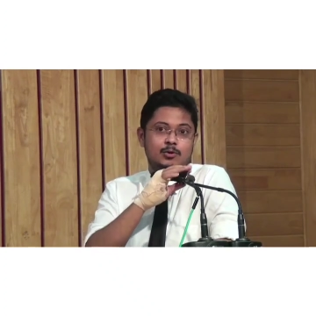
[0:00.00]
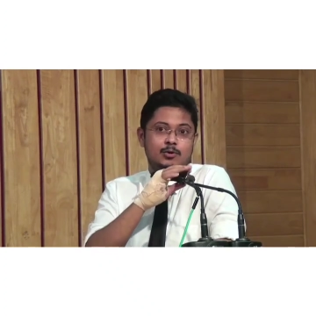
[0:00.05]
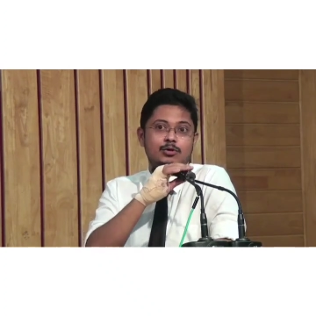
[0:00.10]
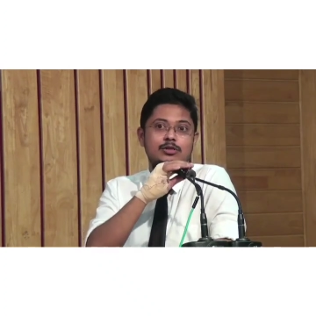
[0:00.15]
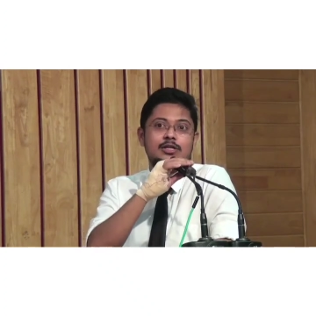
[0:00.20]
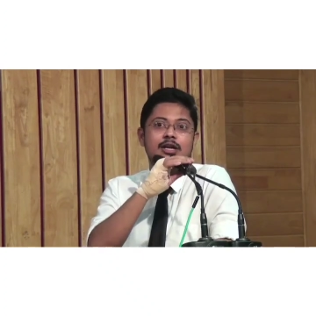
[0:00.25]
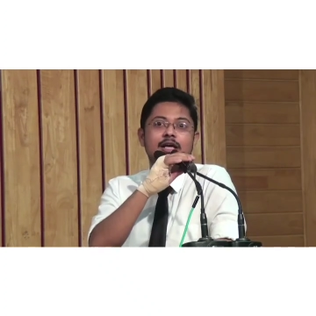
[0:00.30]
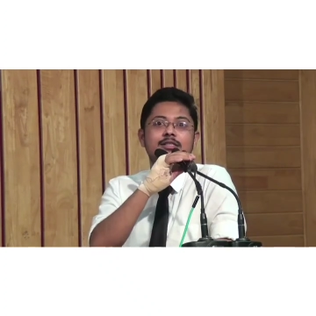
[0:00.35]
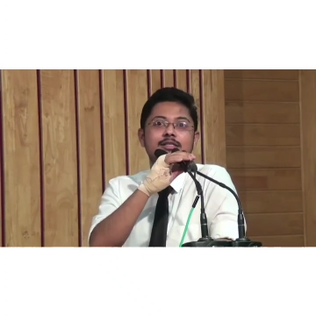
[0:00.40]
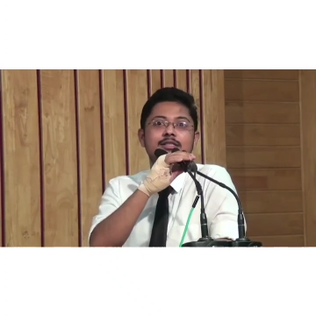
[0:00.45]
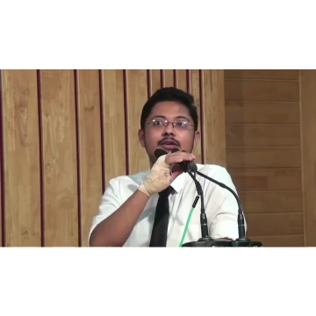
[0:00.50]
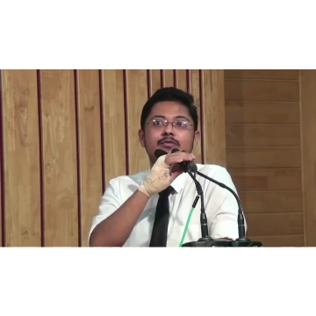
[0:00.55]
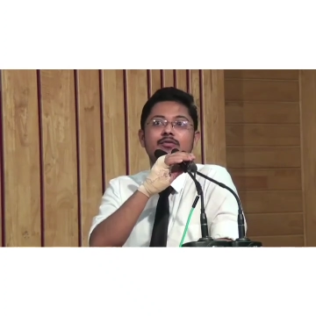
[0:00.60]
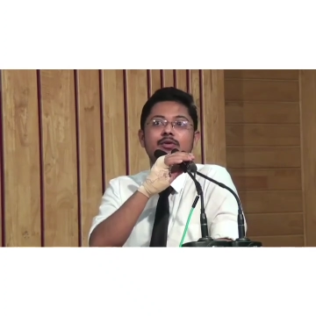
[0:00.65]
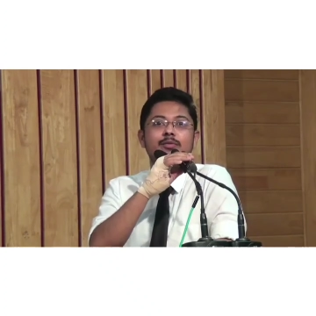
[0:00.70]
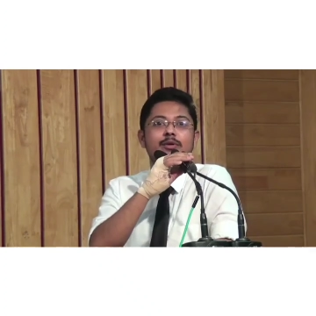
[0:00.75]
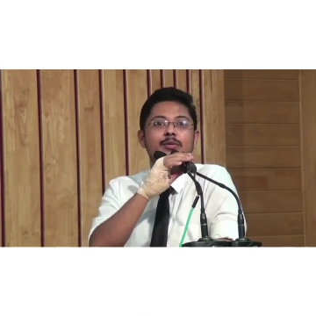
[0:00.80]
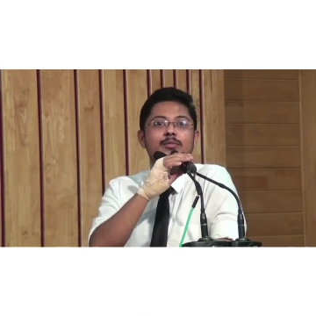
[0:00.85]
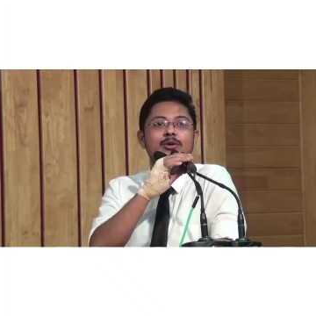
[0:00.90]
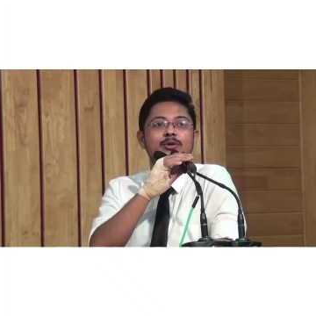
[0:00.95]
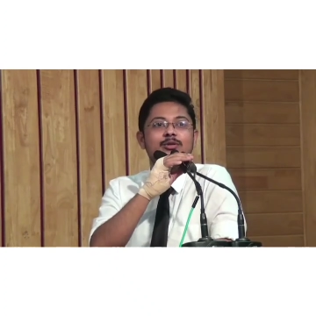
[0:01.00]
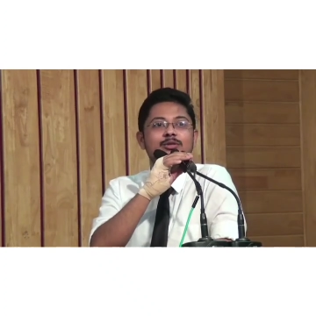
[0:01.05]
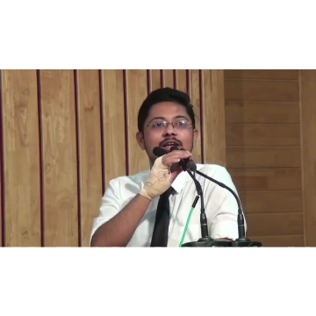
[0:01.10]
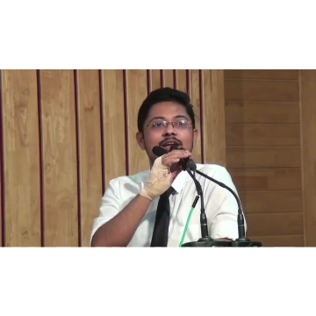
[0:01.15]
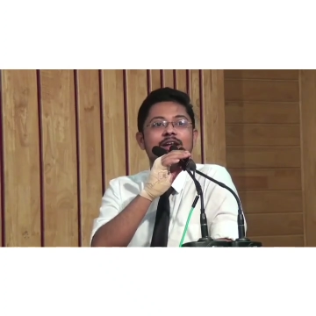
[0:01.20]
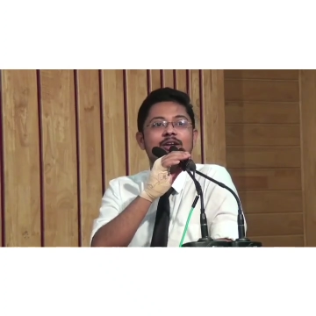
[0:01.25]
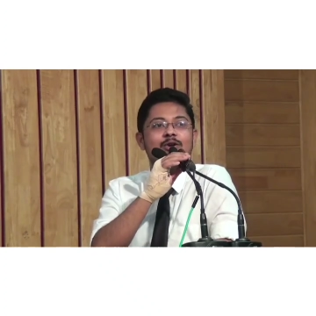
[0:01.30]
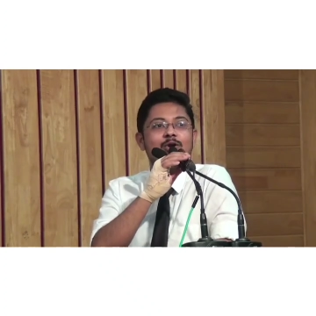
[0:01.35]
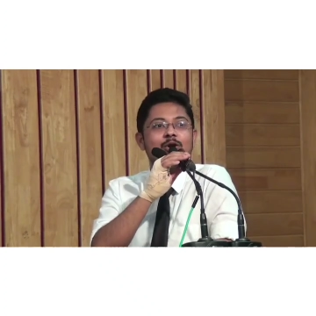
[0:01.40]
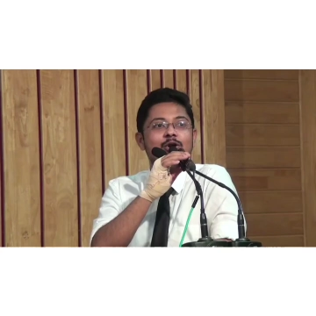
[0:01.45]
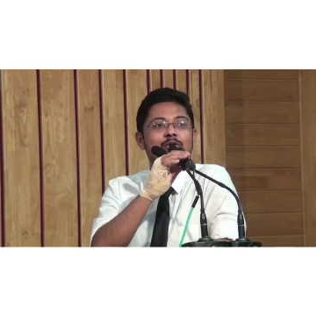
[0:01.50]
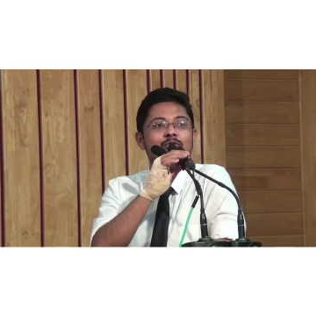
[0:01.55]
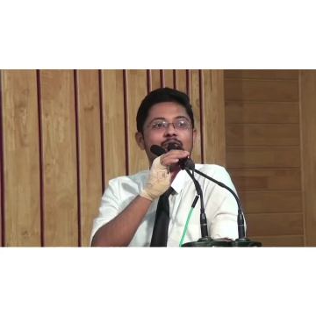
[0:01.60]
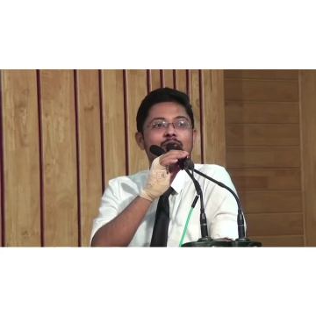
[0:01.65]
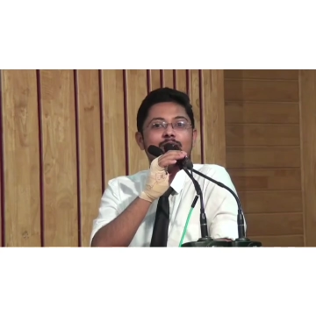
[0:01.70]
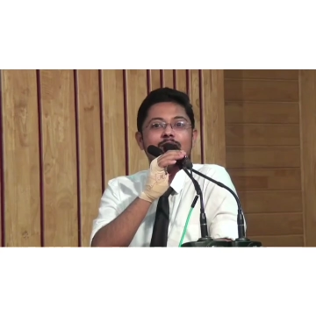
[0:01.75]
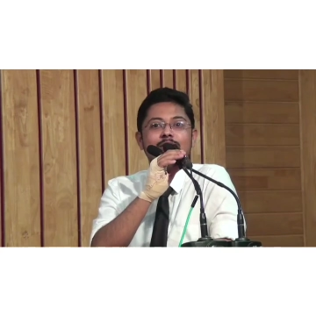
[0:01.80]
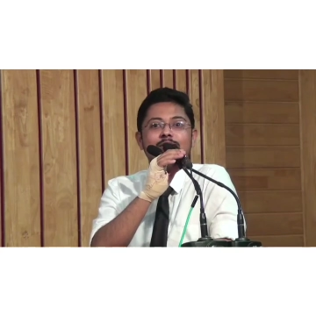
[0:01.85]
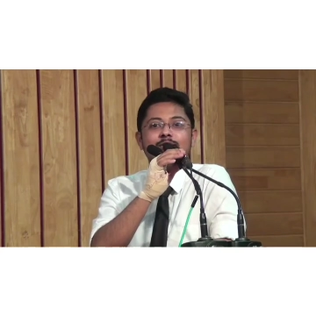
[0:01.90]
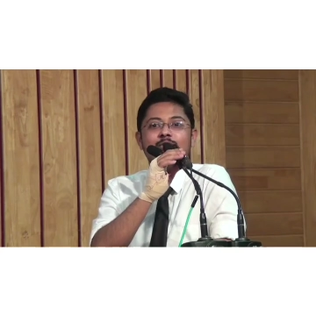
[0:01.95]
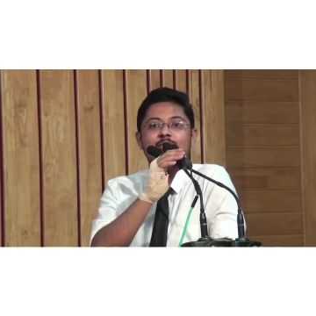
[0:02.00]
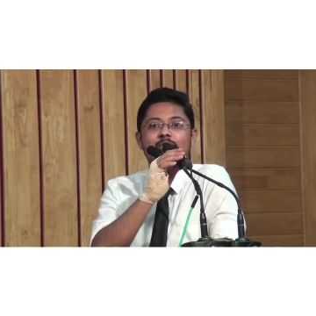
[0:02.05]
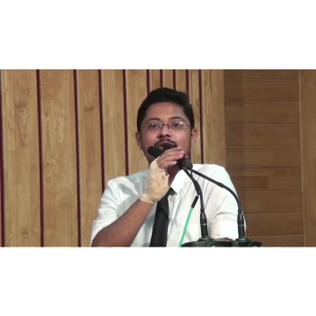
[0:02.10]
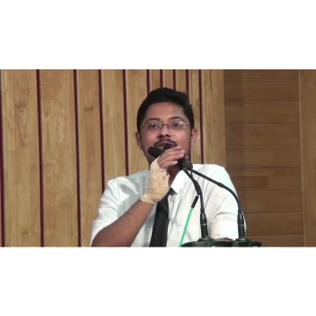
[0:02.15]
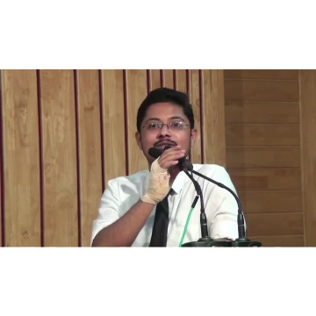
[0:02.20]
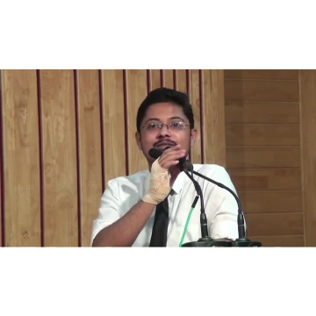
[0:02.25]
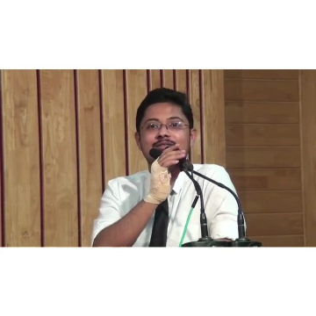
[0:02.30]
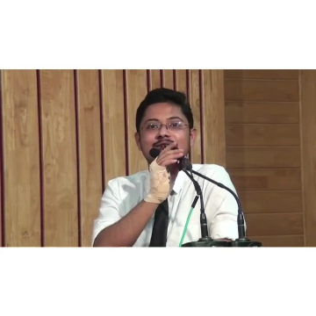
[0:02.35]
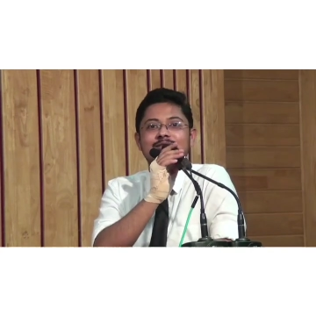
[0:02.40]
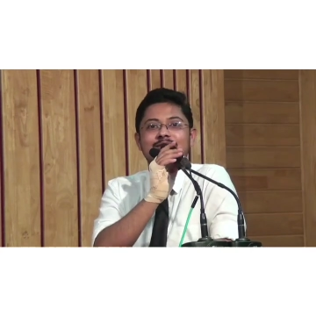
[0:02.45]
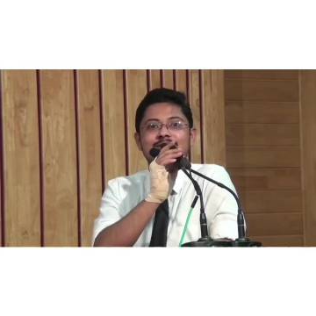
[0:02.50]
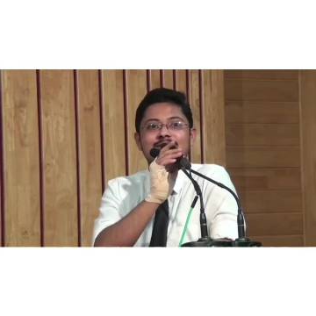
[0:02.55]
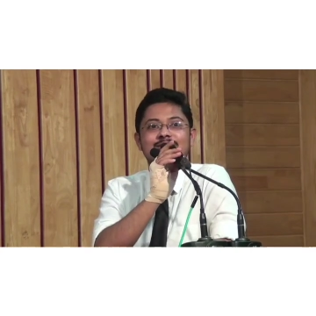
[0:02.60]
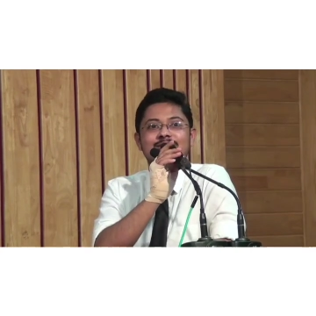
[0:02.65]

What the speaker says: Good that I said women, because there are a lot of women in the audience.